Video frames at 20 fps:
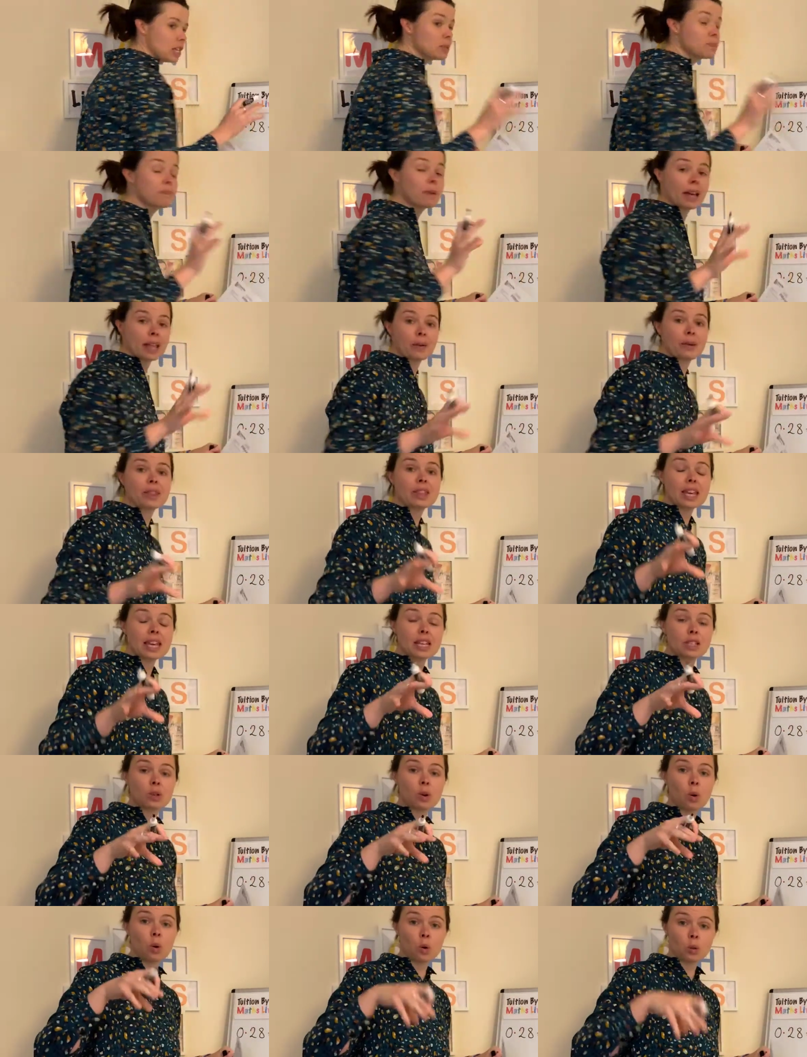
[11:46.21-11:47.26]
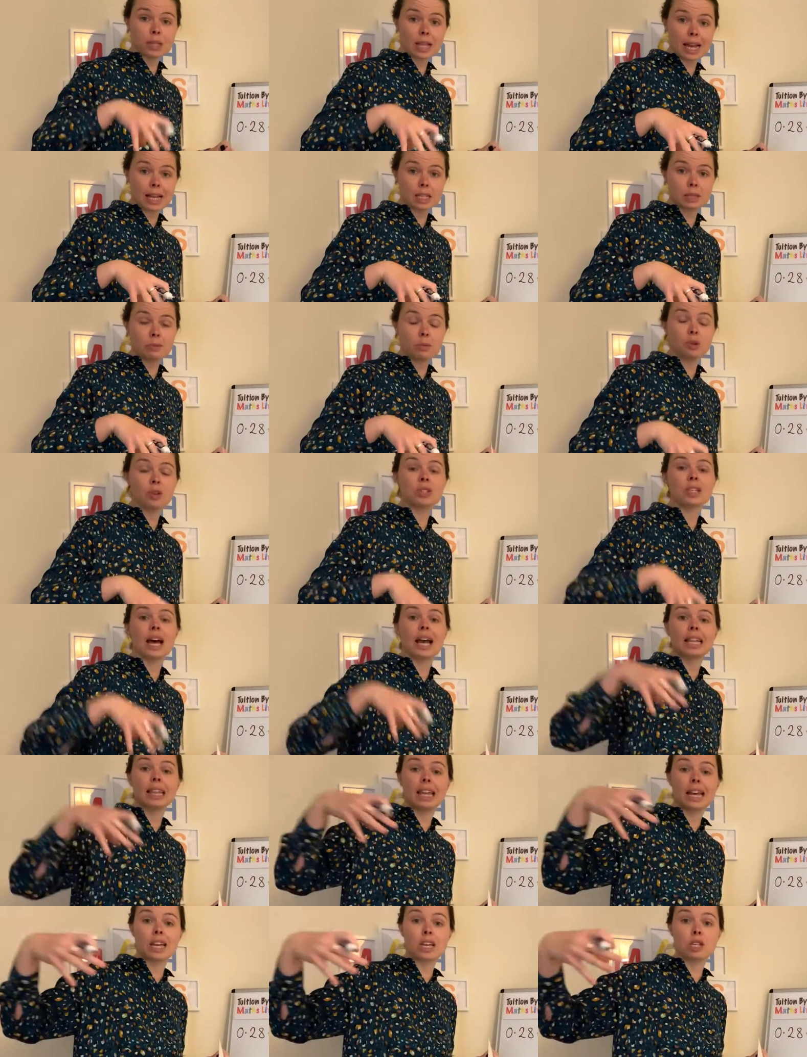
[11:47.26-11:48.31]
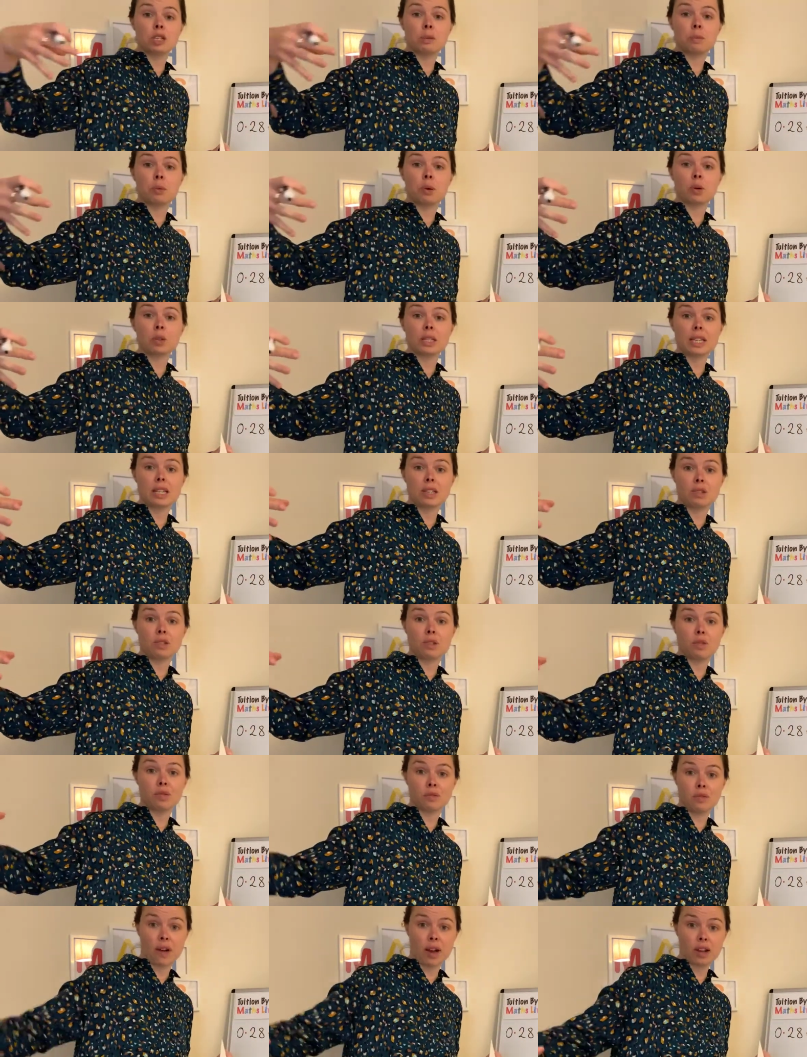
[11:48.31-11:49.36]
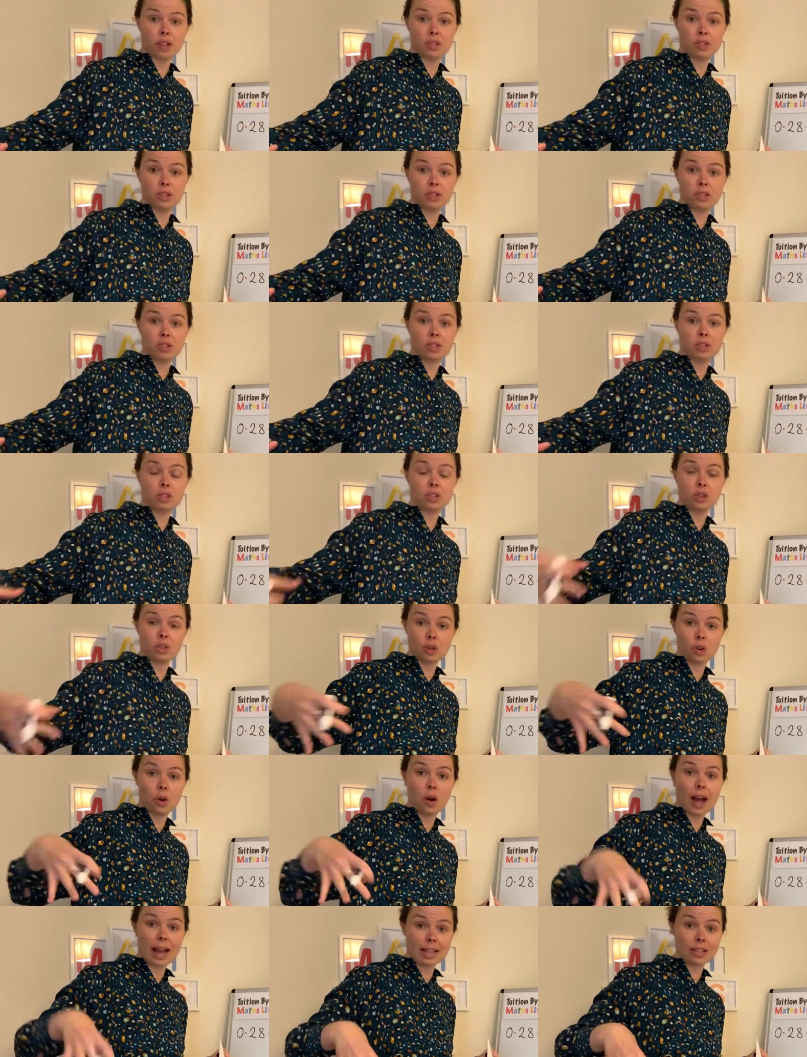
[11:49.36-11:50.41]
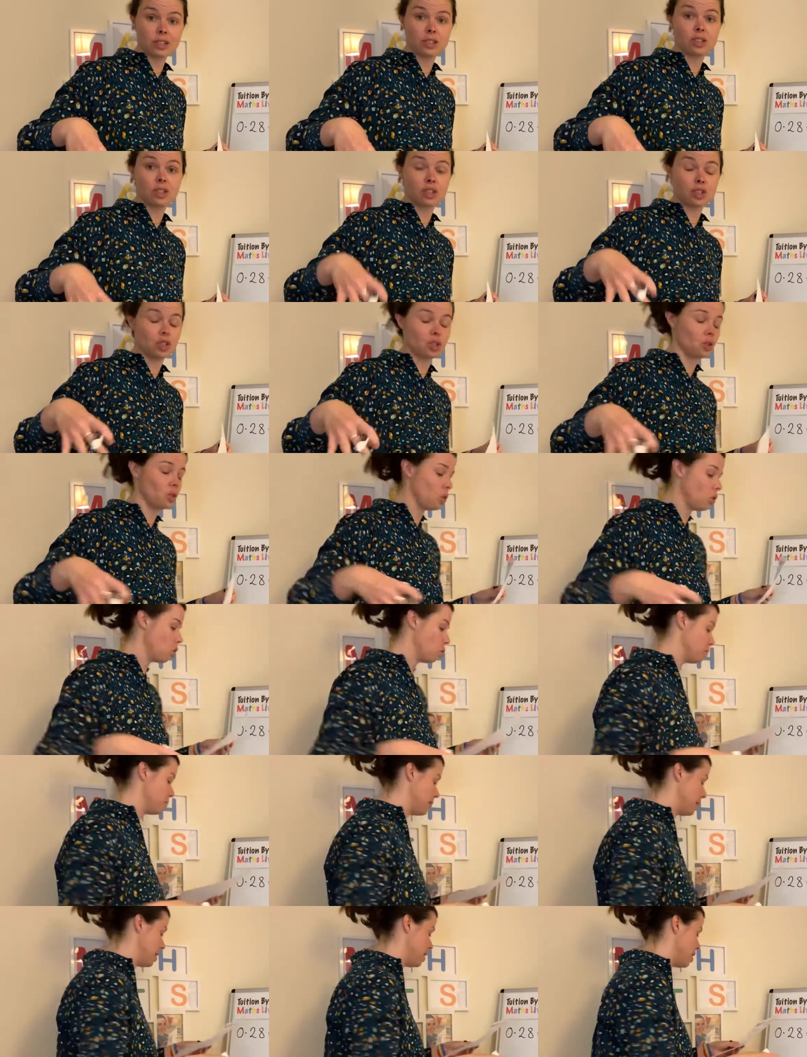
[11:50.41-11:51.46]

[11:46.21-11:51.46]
by the way, these are all decimals that I'd like you to put into fractions. So your answers should all be